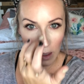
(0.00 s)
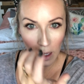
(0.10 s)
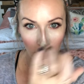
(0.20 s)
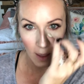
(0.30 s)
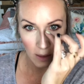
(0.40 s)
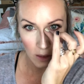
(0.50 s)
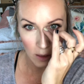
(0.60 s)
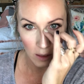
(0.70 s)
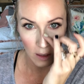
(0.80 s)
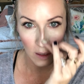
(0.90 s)
And that's
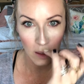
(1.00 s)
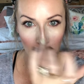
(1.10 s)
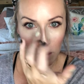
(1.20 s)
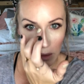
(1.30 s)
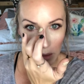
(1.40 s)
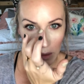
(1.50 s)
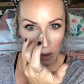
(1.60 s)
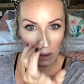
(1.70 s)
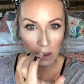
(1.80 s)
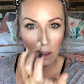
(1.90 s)
just gonna
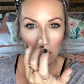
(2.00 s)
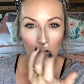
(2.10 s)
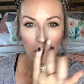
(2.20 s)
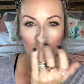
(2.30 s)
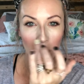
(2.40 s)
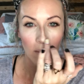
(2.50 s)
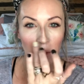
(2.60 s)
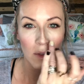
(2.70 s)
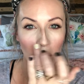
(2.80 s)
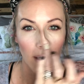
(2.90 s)
sort of
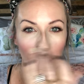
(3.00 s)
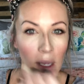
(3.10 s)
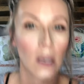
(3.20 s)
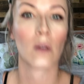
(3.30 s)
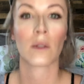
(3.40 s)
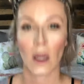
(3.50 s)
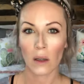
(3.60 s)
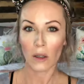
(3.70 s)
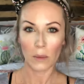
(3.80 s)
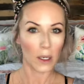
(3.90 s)
straighten that nose out a
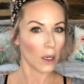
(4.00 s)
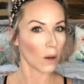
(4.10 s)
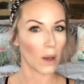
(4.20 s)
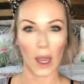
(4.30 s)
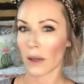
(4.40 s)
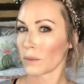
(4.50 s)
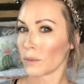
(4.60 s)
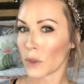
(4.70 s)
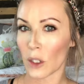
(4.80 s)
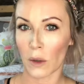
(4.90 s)
little bit. Okay,
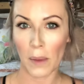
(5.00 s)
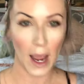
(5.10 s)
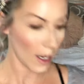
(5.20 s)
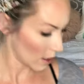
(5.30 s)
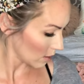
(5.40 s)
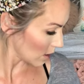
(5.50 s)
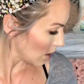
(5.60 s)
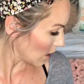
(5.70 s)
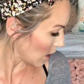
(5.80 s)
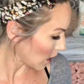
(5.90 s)
so we're back
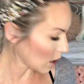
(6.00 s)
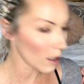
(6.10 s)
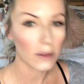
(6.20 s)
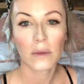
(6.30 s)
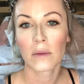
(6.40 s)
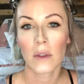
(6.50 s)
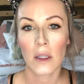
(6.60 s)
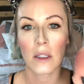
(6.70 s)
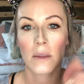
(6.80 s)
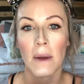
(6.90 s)
here.
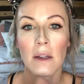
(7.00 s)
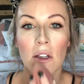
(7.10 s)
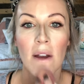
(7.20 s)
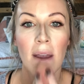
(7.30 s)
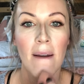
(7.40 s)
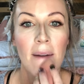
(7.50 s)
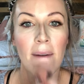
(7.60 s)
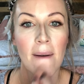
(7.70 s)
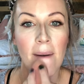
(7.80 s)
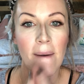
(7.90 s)
Sponge again
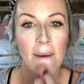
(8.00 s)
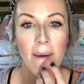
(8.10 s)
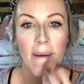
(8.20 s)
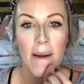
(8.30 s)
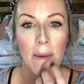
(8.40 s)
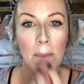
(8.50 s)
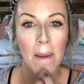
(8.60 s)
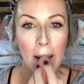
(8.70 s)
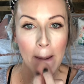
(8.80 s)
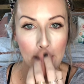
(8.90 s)
and
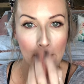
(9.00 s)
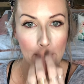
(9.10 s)
blend.